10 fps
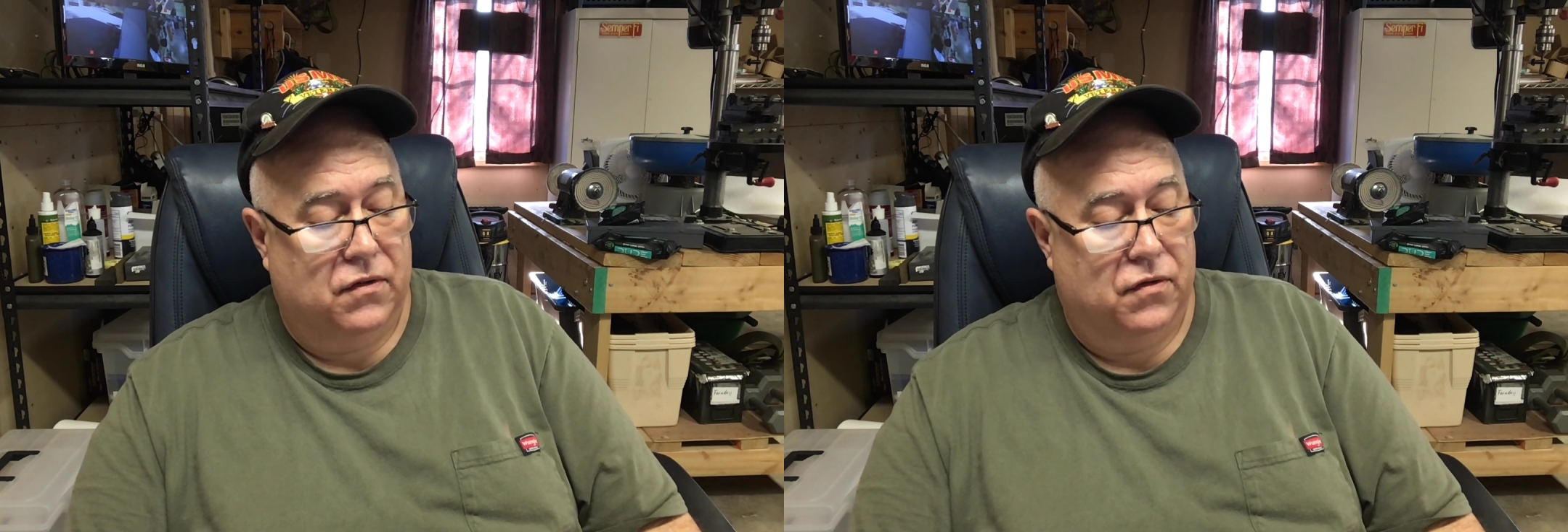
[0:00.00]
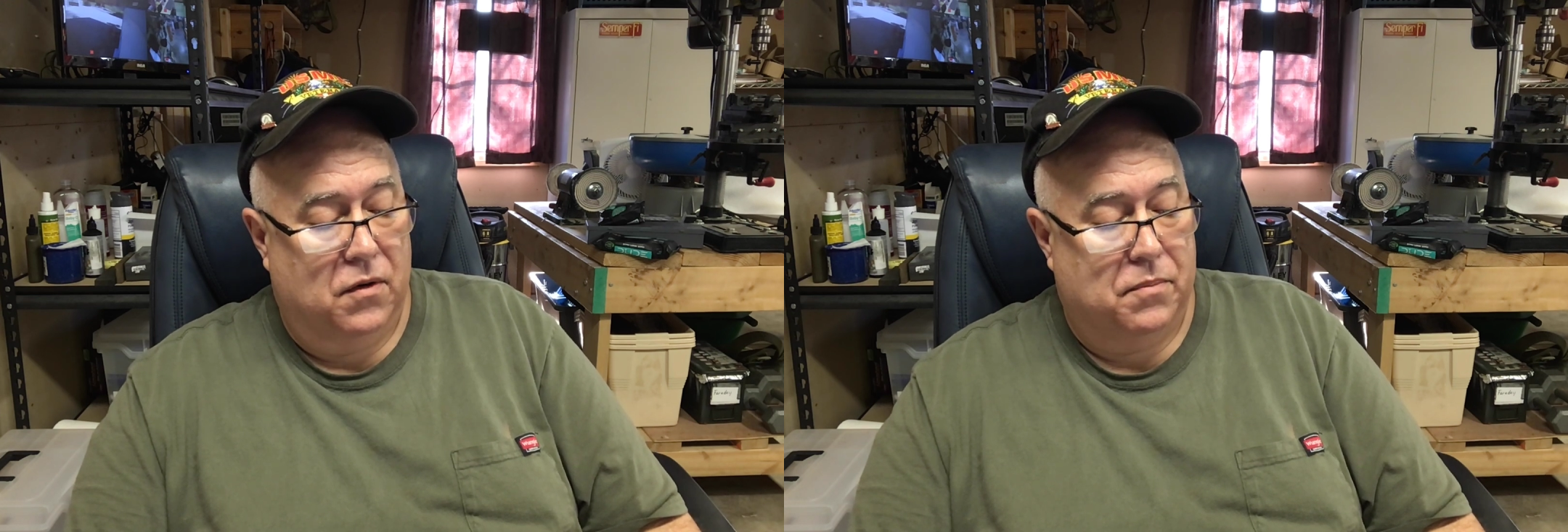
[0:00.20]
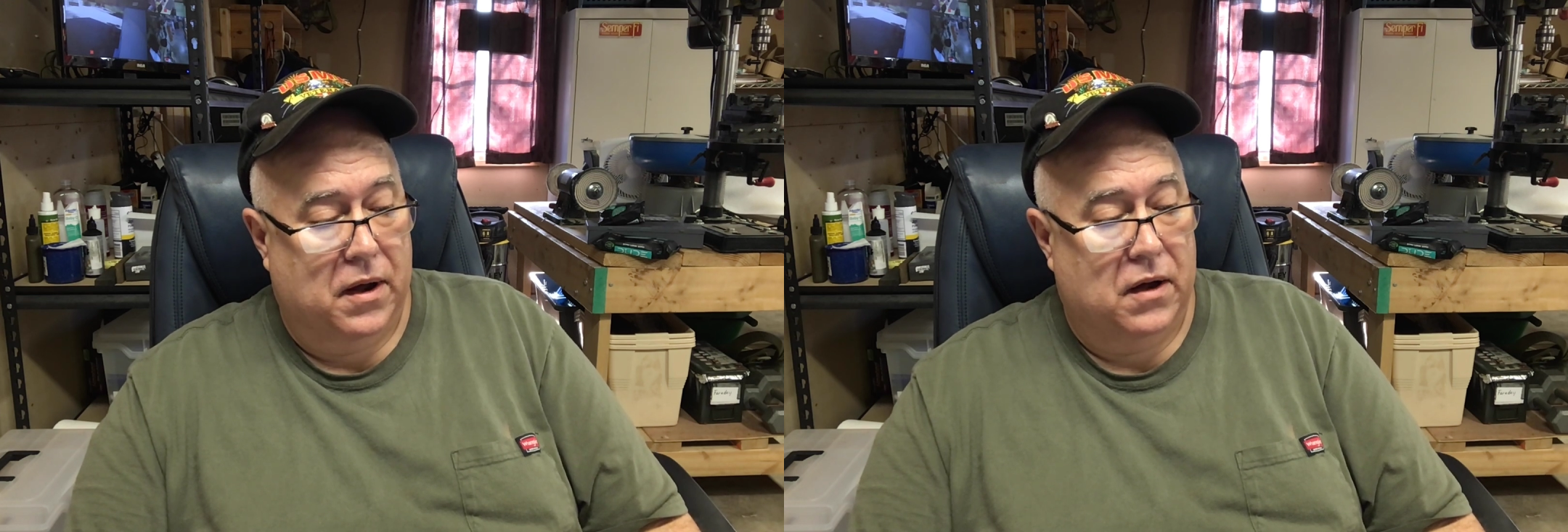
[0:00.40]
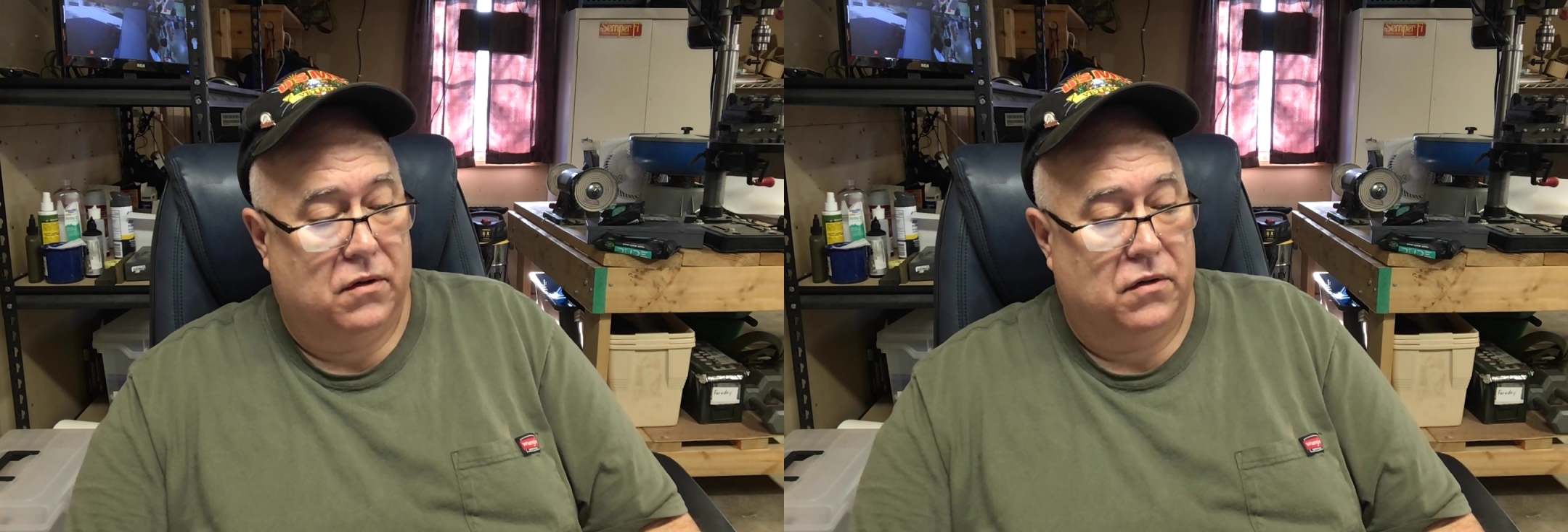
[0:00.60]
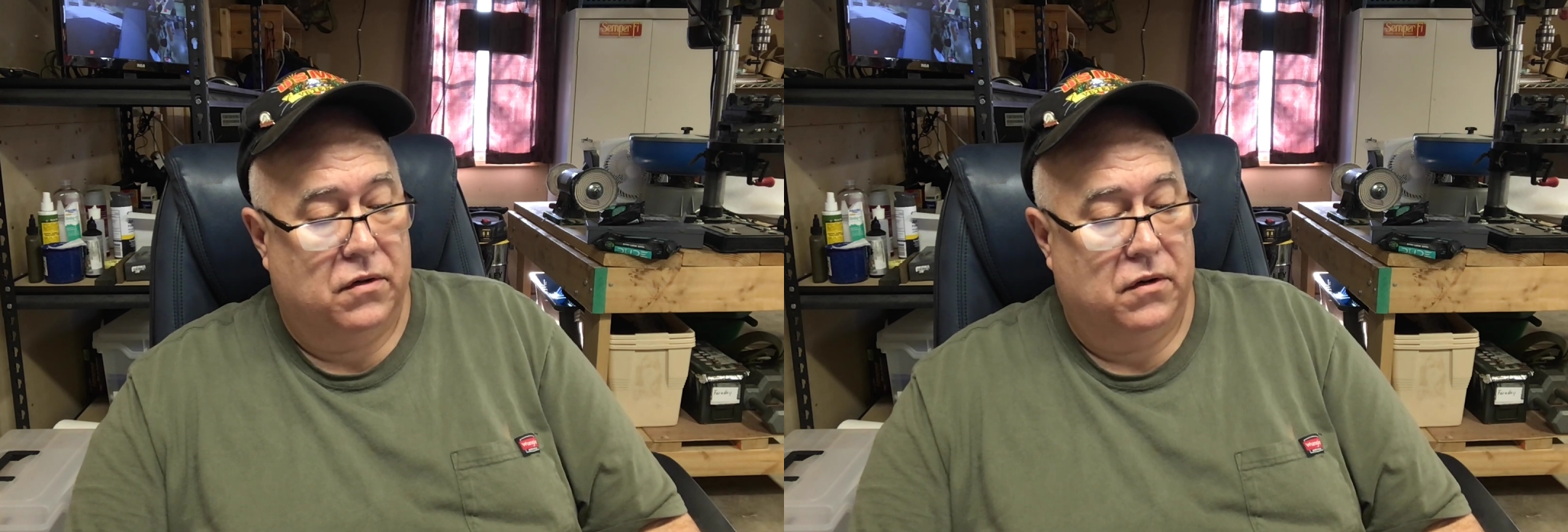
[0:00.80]

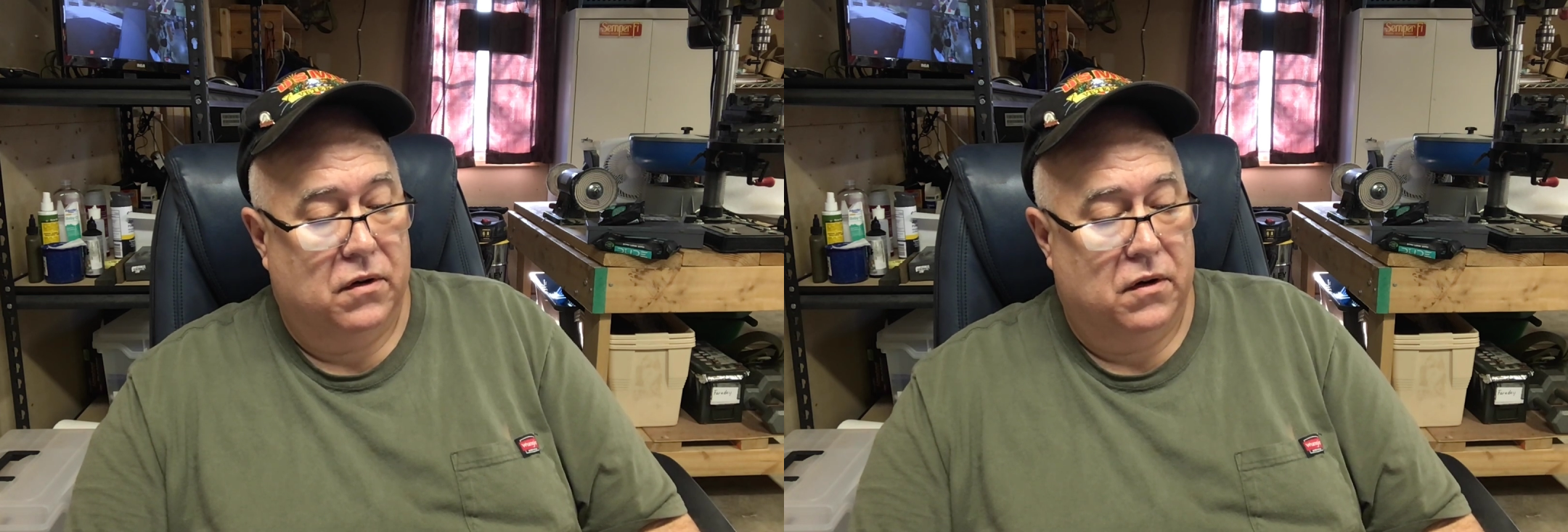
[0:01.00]
foot-pounds